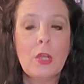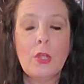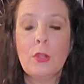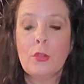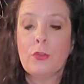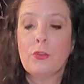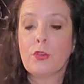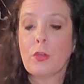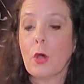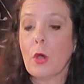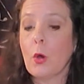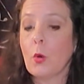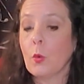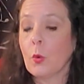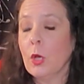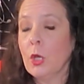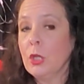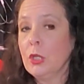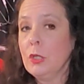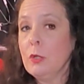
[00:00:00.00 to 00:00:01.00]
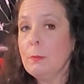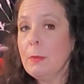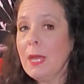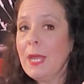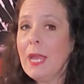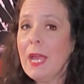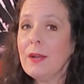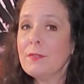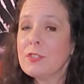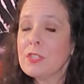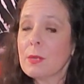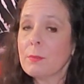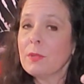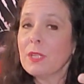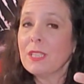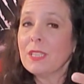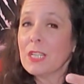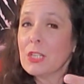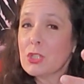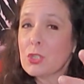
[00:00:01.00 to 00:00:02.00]
So you may have
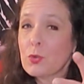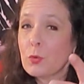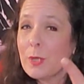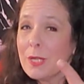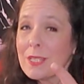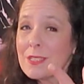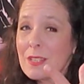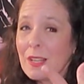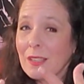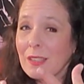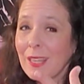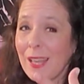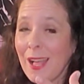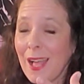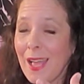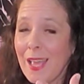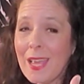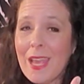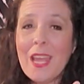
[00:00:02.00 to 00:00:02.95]
something that shrinks a lot